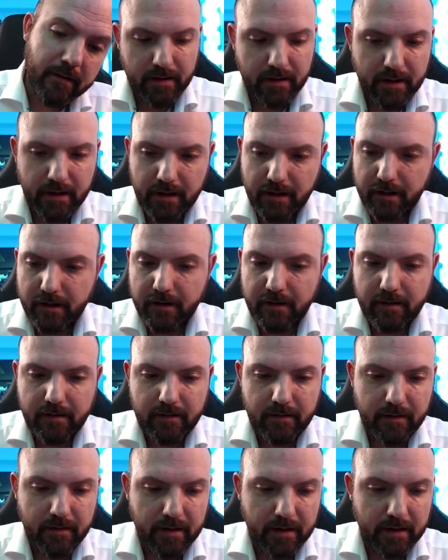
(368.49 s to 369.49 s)

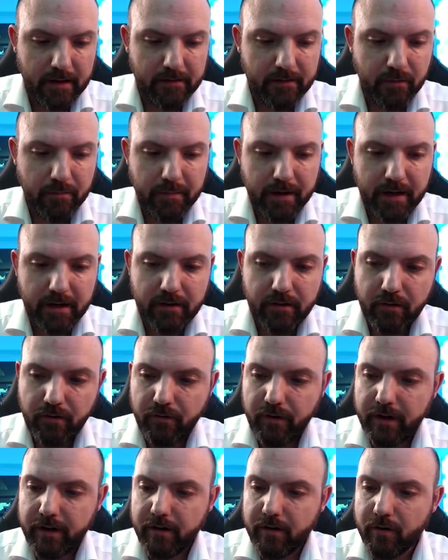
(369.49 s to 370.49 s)
And as you might
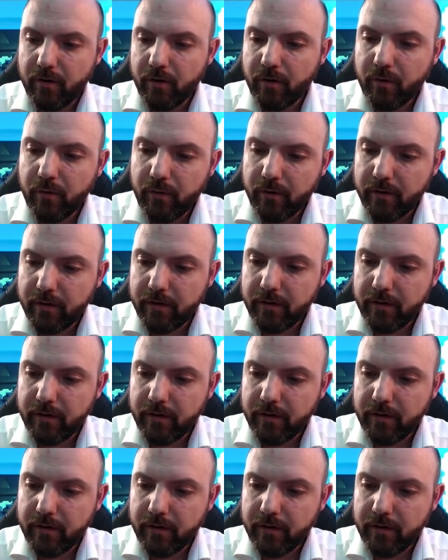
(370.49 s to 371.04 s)
already know,